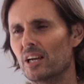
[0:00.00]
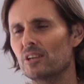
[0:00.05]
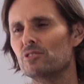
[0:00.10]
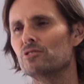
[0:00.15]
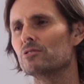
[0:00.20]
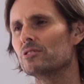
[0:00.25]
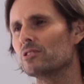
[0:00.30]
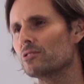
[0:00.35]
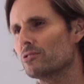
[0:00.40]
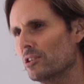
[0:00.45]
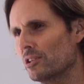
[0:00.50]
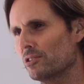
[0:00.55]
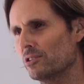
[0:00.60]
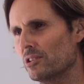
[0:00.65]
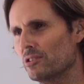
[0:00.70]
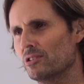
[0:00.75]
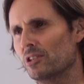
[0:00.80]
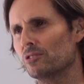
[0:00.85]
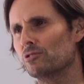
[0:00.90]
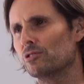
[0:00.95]
and your
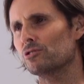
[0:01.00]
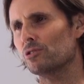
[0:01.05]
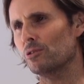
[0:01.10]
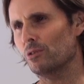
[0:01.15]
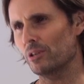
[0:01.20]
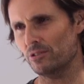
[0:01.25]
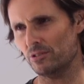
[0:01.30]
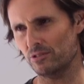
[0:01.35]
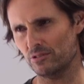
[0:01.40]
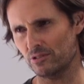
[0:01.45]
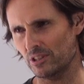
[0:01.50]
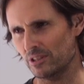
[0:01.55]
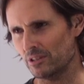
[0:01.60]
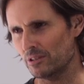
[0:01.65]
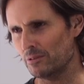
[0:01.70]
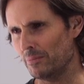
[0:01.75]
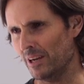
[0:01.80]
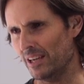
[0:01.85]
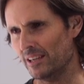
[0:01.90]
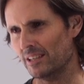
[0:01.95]
decisions and your choices that
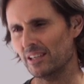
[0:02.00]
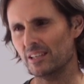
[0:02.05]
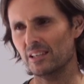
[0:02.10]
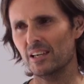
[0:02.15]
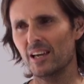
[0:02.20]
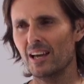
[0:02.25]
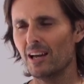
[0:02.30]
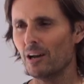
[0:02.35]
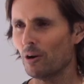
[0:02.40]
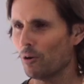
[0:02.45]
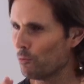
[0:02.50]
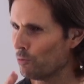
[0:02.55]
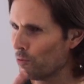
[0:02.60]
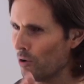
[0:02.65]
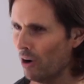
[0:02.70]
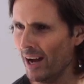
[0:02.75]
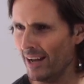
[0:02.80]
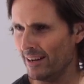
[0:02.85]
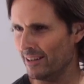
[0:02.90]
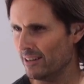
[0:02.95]
you're making
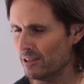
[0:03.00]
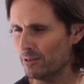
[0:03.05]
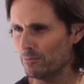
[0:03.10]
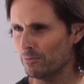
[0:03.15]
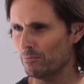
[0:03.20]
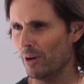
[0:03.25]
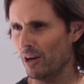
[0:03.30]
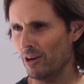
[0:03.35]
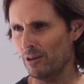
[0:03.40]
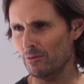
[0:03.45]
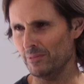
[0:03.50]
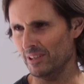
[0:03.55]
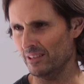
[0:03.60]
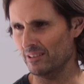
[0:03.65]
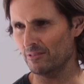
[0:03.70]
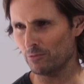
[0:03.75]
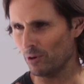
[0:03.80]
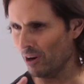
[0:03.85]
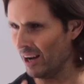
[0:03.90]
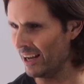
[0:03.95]
right at the moment,
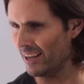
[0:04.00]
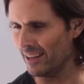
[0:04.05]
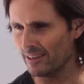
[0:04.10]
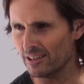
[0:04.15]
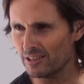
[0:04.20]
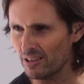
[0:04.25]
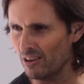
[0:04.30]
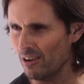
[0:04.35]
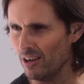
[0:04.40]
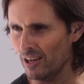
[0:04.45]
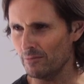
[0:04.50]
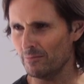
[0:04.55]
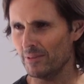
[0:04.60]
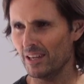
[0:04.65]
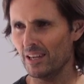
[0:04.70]
right at the time.